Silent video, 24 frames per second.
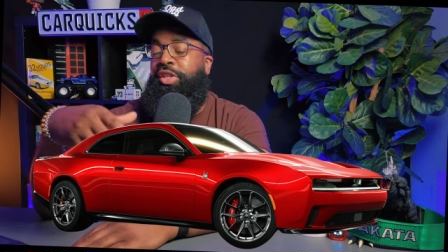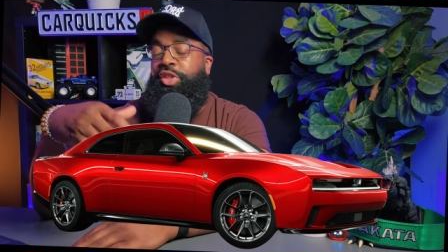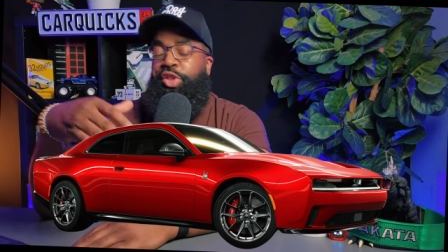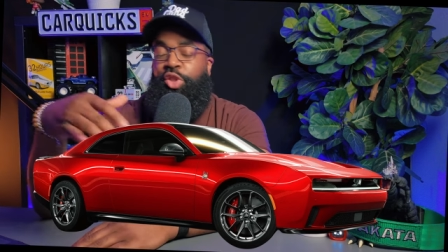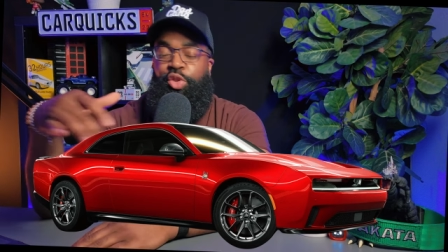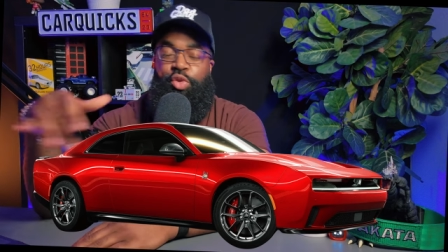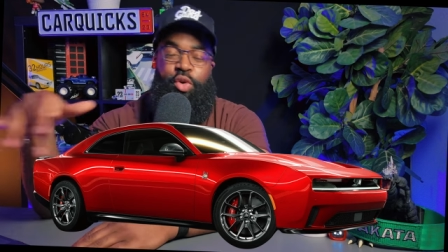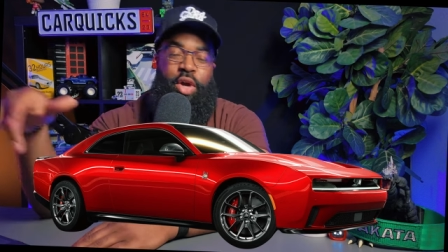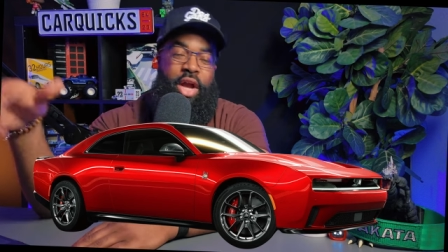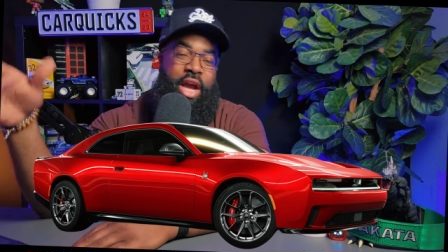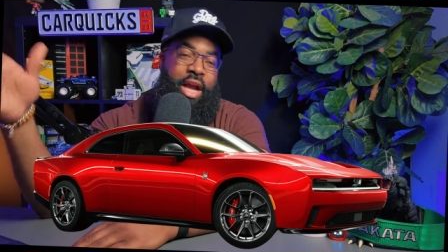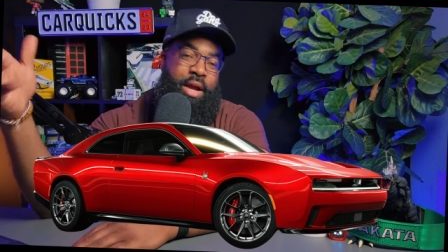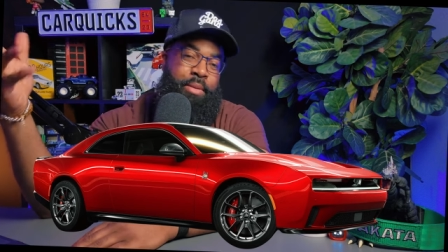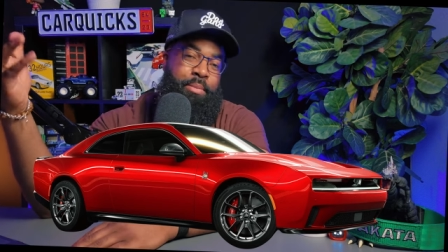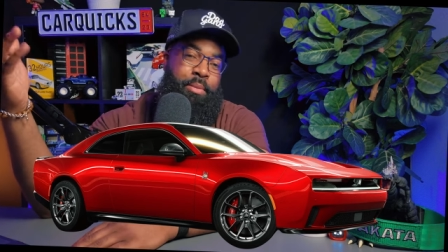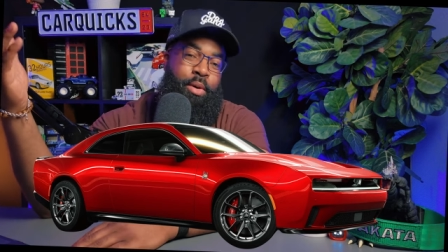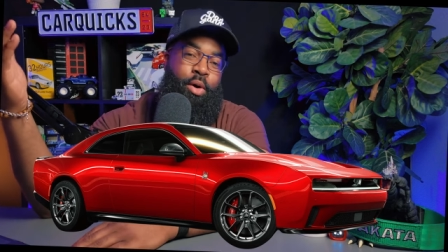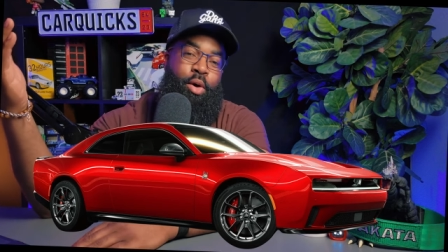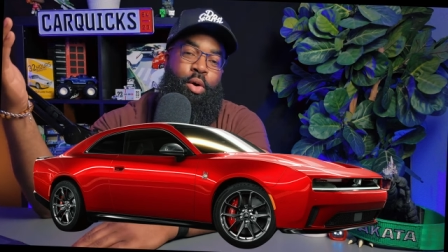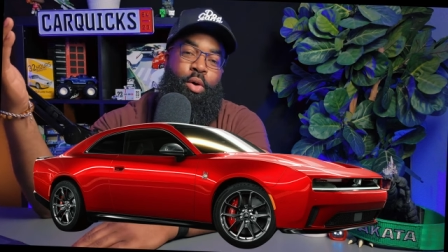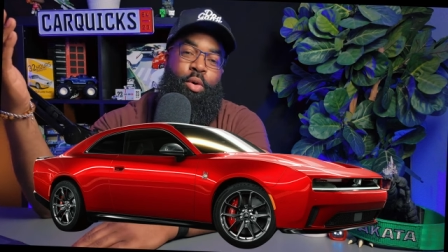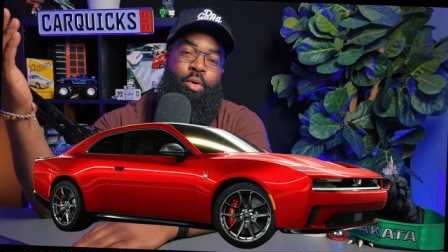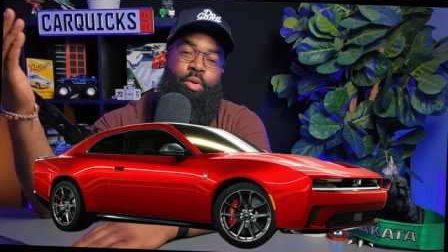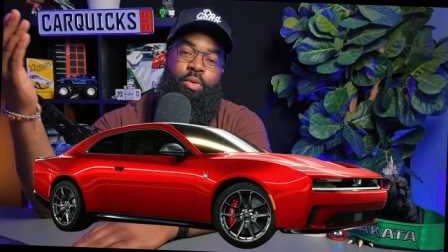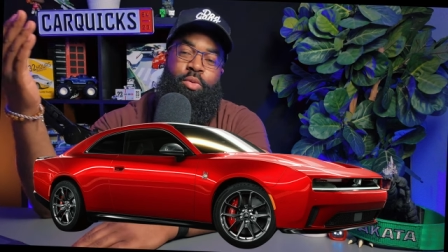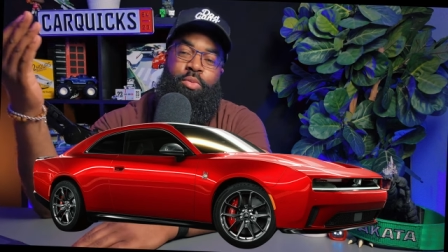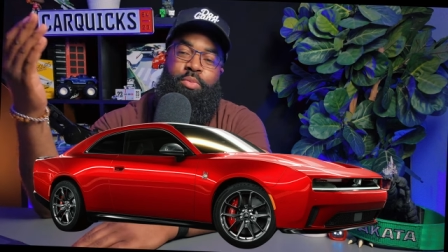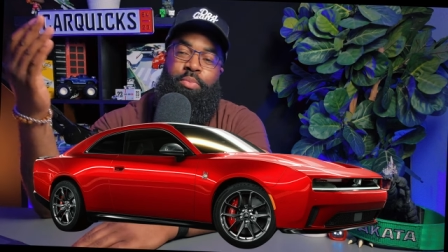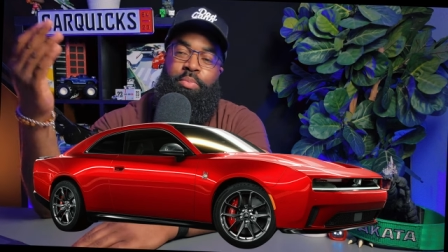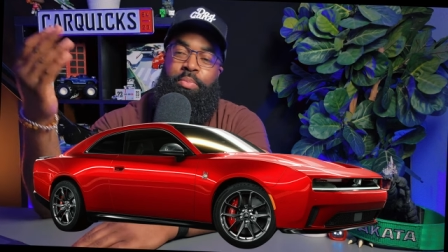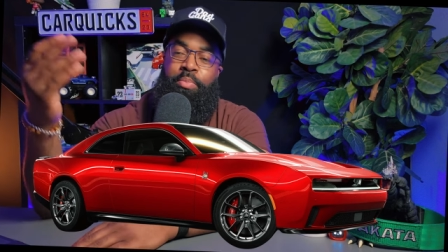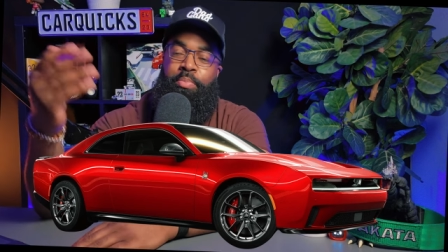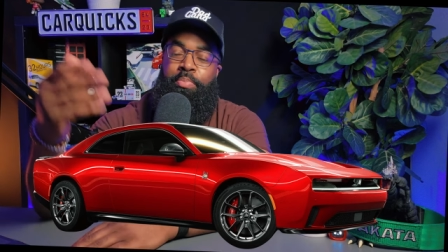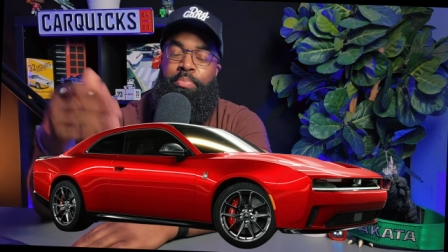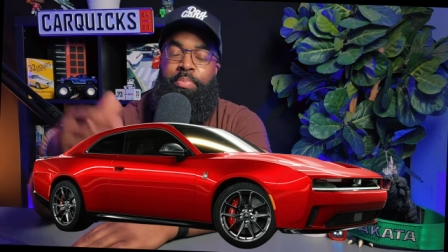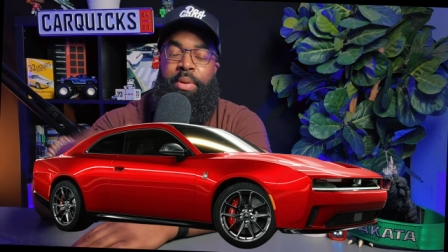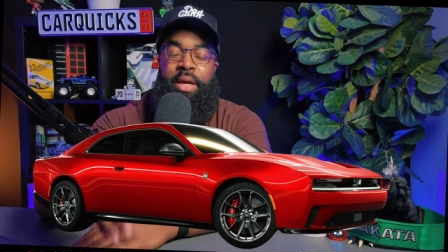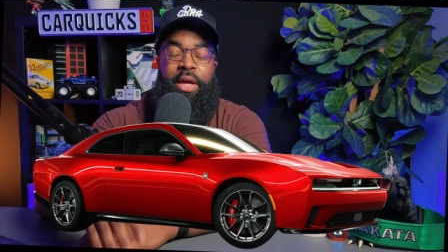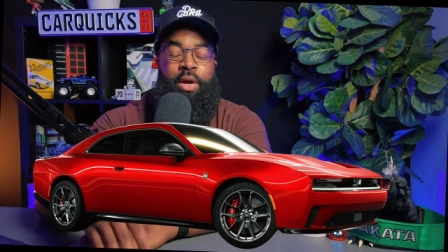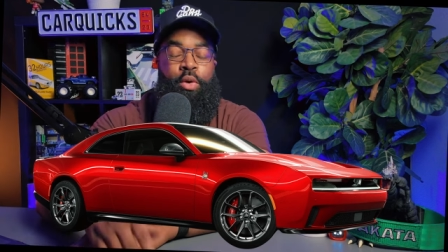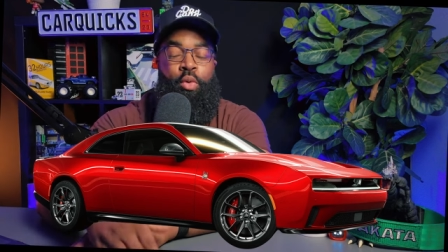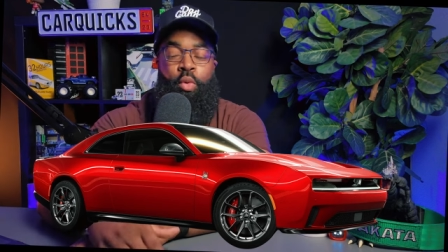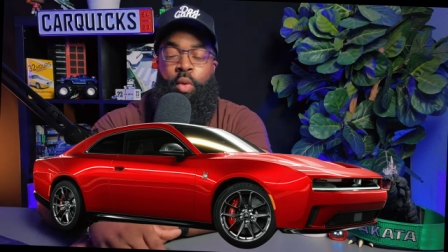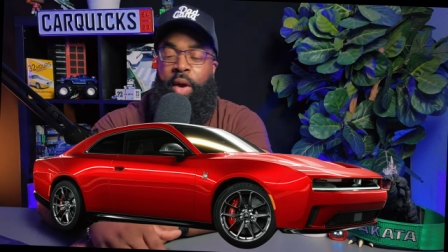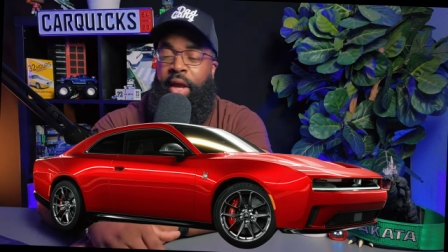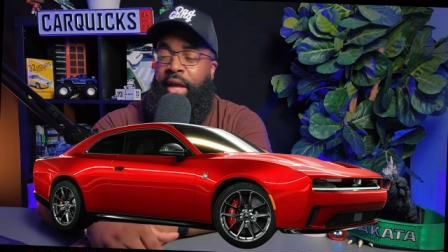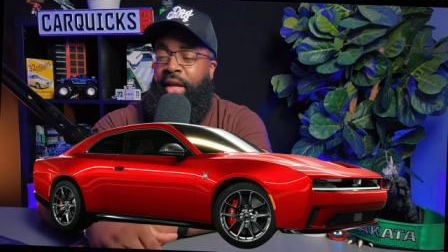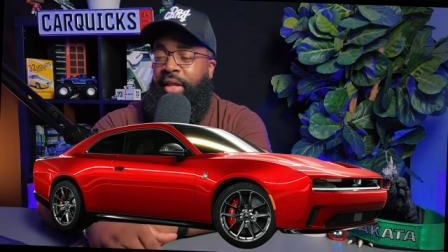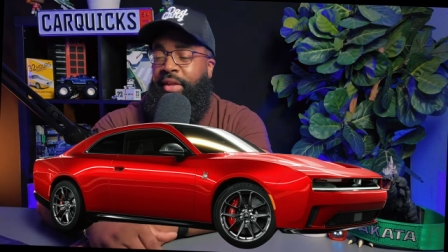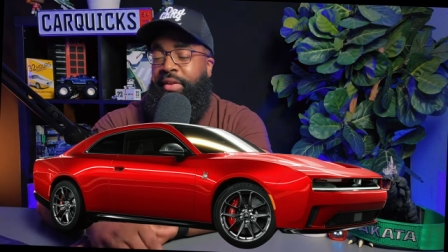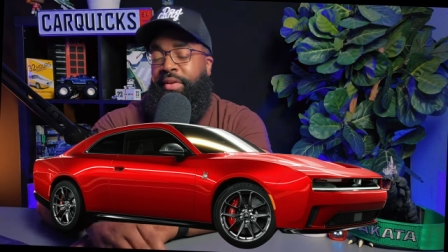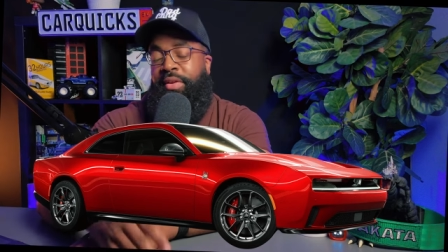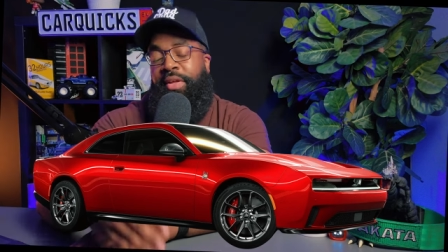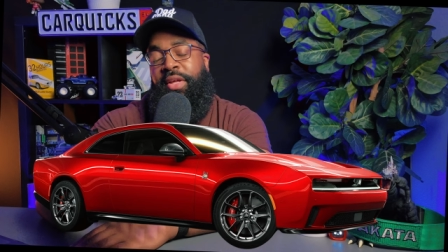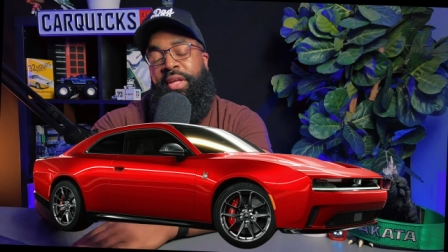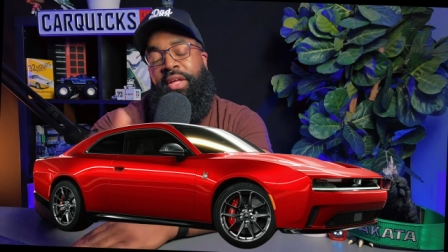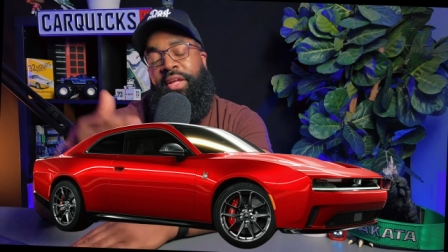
drag mode, big weight.